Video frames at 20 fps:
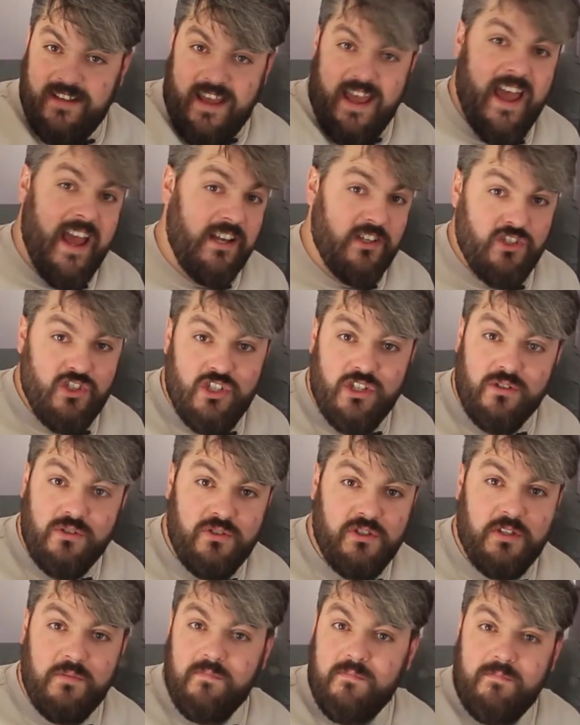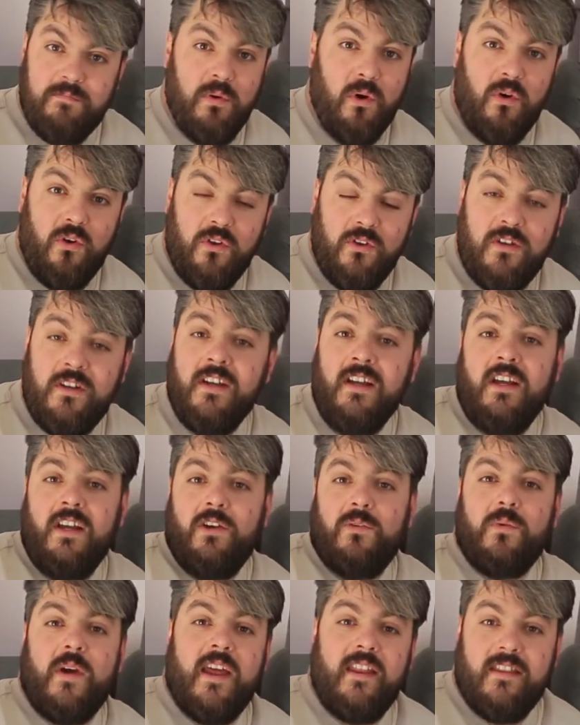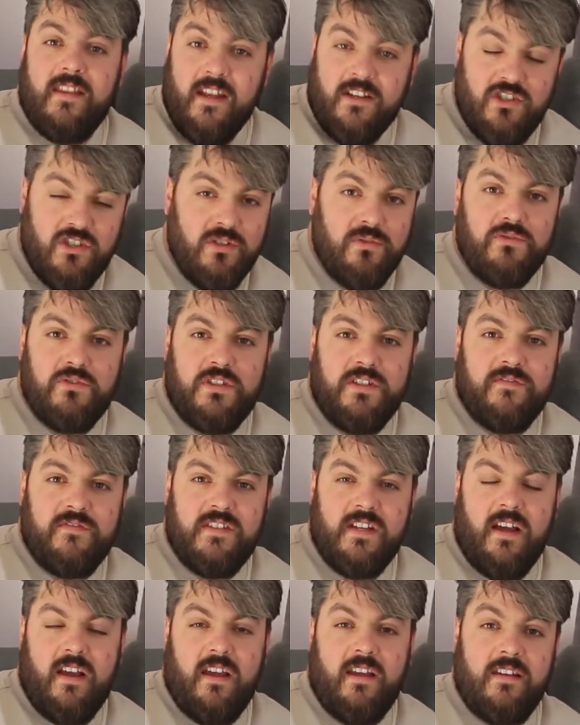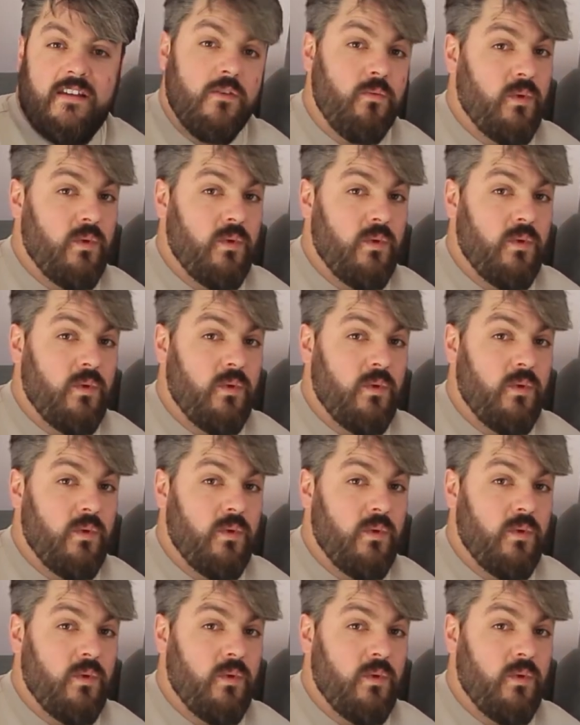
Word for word: had children born when their children have died.